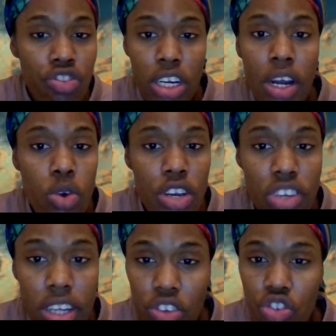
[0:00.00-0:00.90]

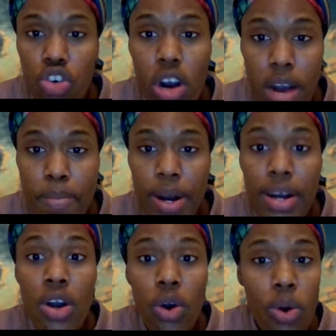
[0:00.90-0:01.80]
generational
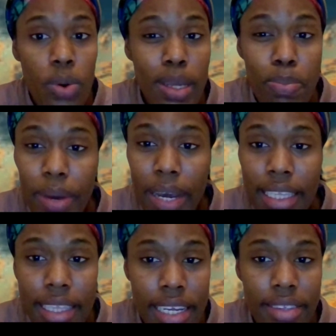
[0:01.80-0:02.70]
trauma,
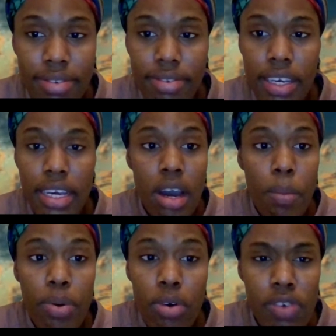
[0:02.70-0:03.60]
codependency,
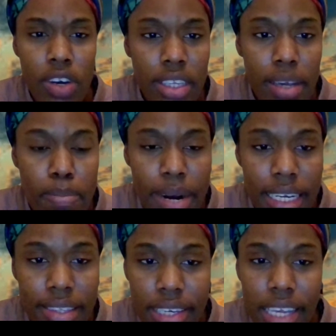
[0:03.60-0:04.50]
poverty
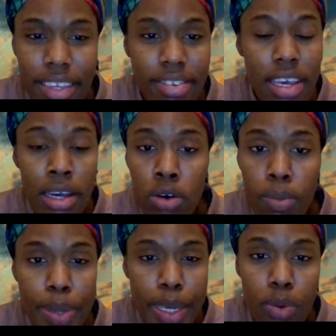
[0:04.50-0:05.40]
mindset,
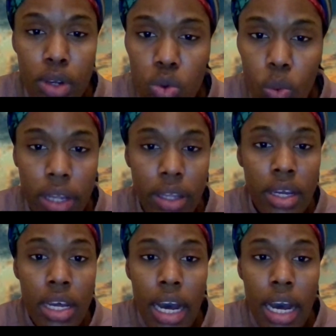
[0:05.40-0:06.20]
single parent with,